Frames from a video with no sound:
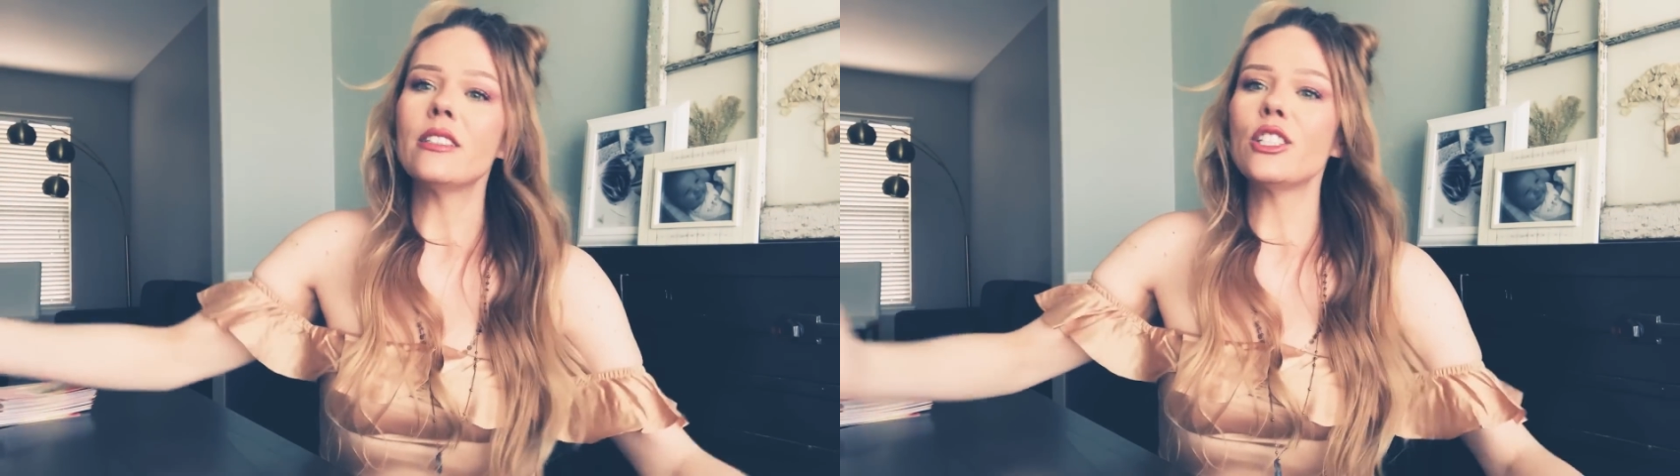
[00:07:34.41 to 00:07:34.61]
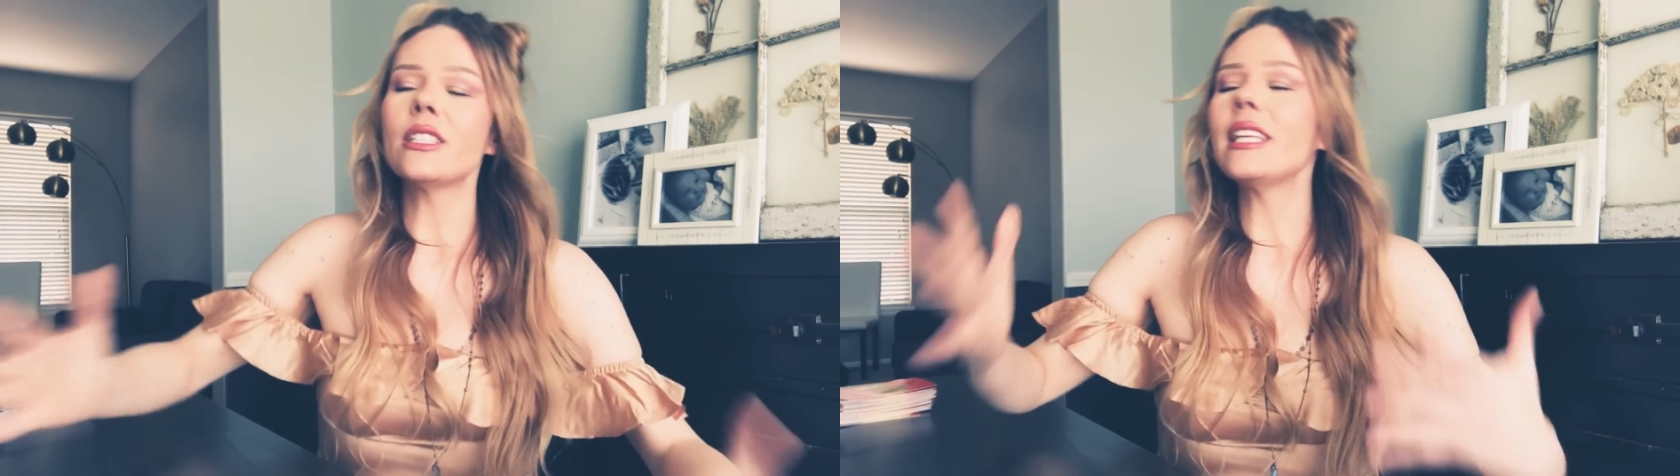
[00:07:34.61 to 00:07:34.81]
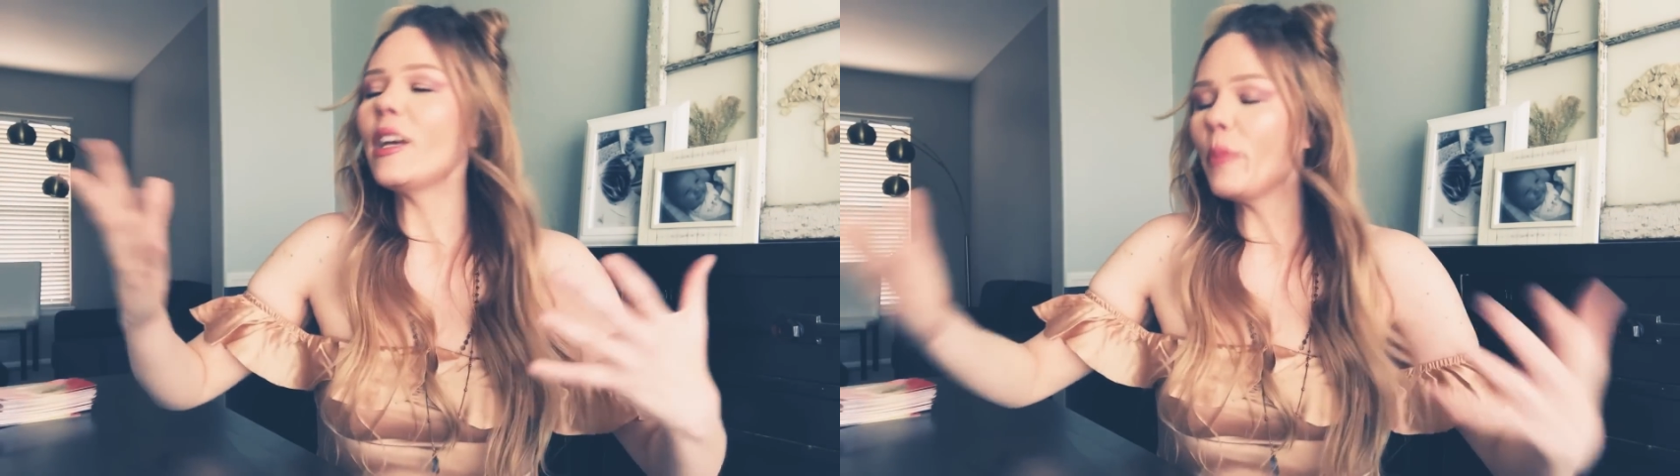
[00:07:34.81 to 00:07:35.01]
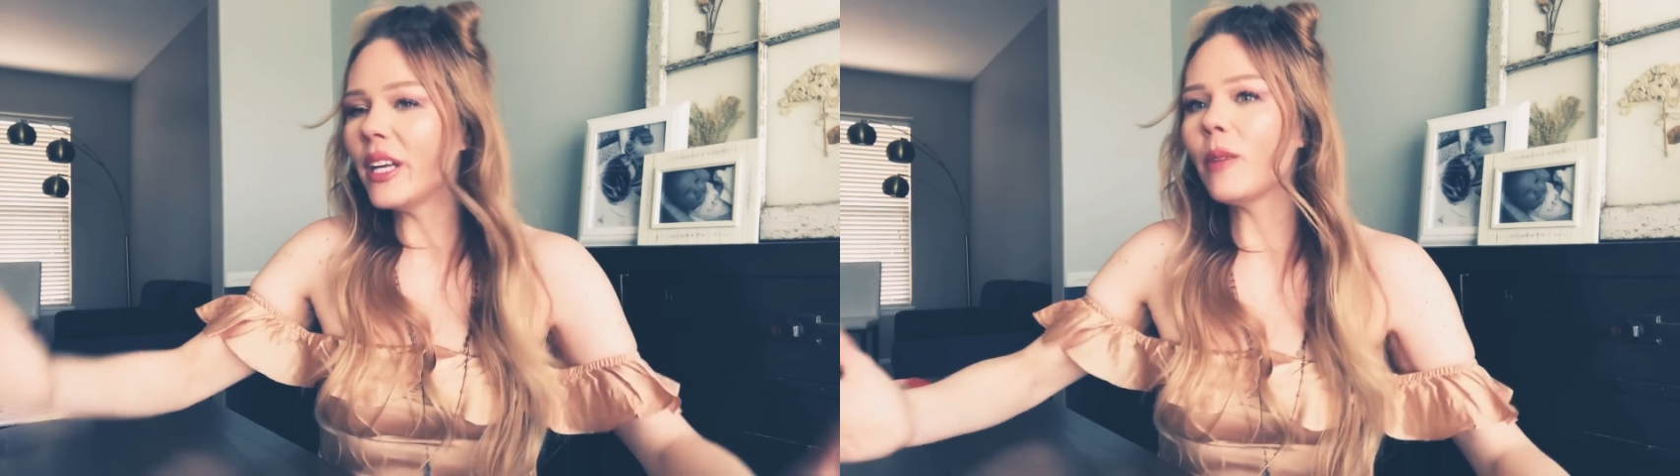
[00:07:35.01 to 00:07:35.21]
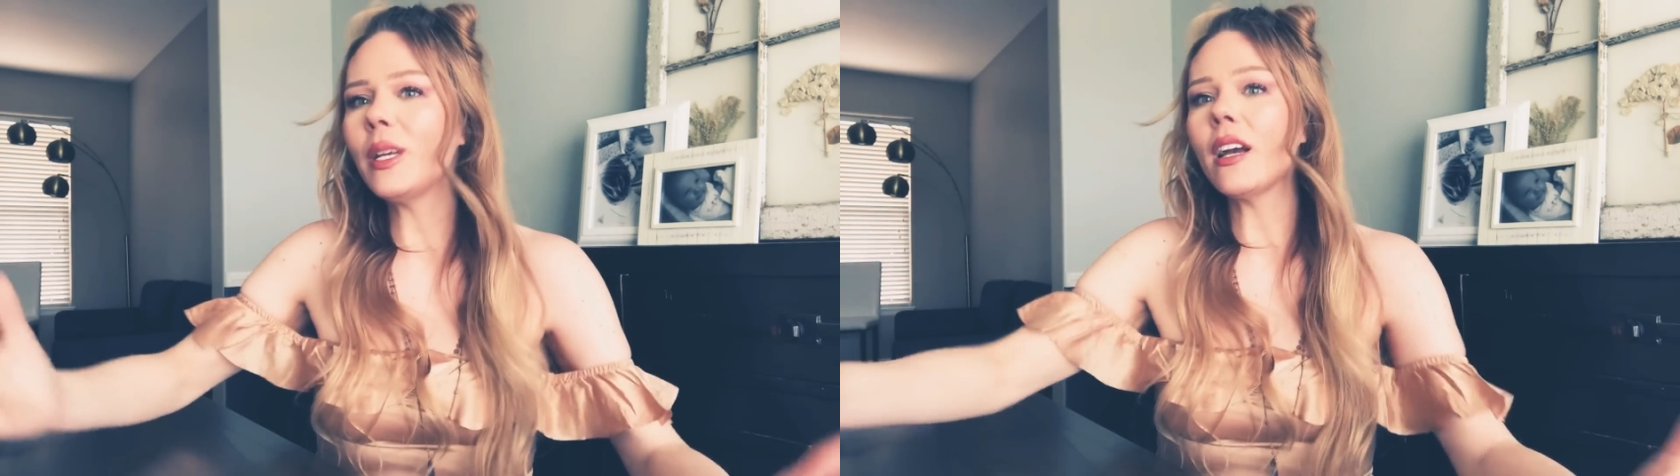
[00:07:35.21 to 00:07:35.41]
just the
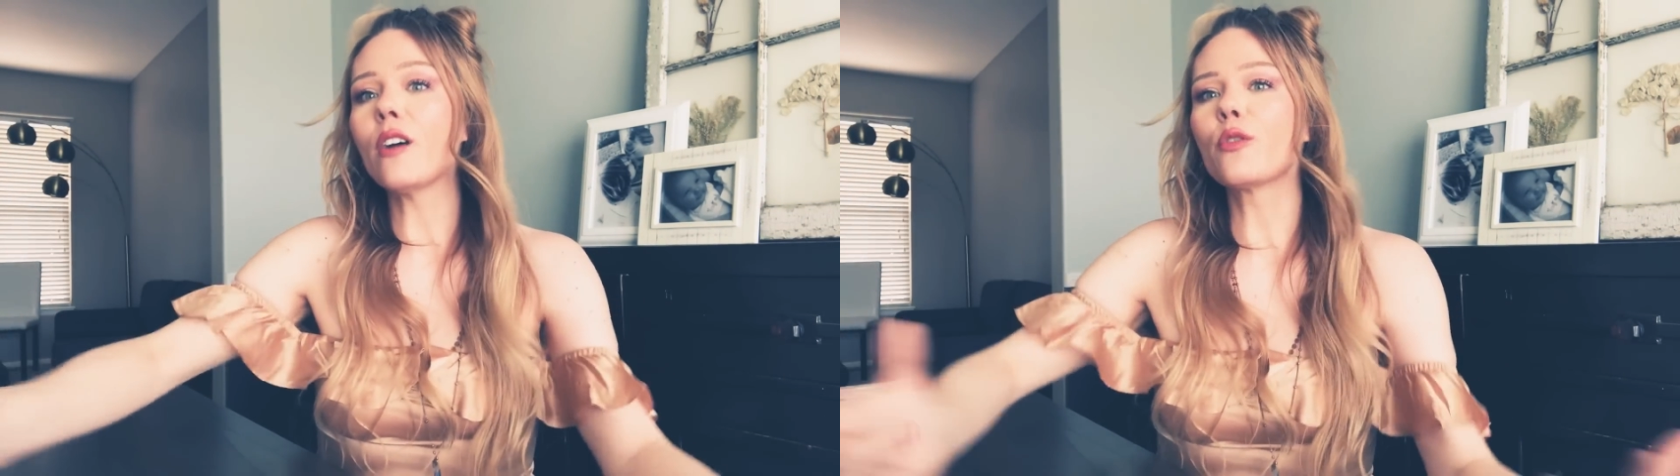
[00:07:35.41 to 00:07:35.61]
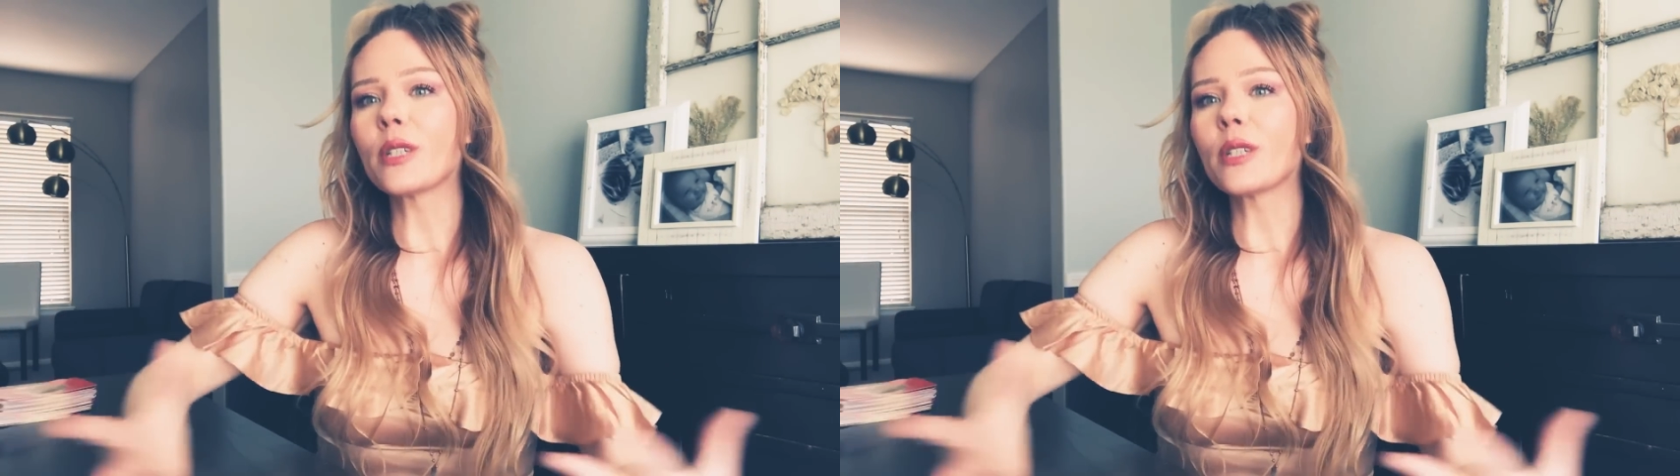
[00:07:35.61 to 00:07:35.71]
epitome of